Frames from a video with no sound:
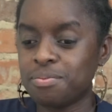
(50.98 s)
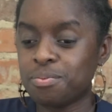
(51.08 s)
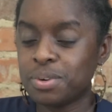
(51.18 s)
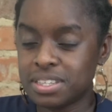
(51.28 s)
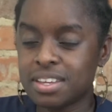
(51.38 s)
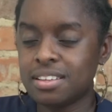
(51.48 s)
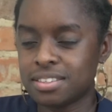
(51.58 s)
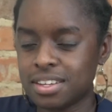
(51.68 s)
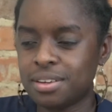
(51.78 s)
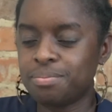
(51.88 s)

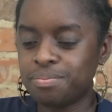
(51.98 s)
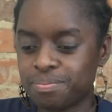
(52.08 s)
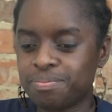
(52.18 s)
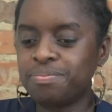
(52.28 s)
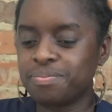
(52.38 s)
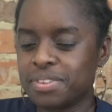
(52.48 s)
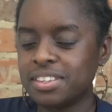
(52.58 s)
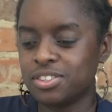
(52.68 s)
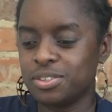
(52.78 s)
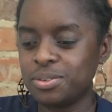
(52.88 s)
resentenced him
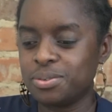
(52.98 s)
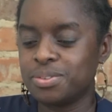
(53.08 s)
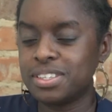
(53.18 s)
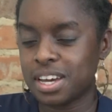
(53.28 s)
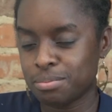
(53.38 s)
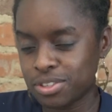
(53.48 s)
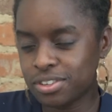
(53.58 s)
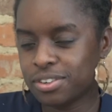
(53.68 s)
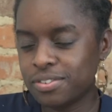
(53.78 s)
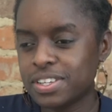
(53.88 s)
to time
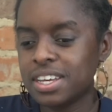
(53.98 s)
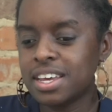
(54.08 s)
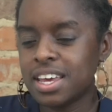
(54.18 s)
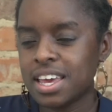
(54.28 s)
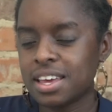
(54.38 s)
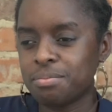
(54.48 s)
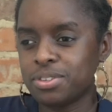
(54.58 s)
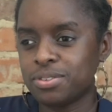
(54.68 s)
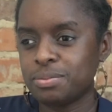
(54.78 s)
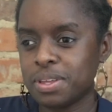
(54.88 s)
served. And
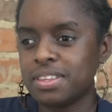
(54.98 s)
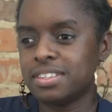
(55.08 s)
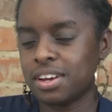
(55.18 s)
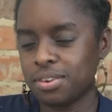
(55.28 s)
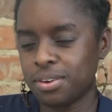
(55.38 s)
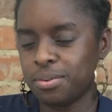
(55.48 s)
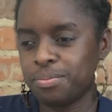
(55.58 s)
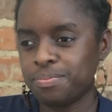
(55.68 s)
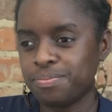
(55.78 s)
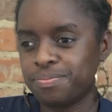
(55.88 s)
Mr. Smith is now home.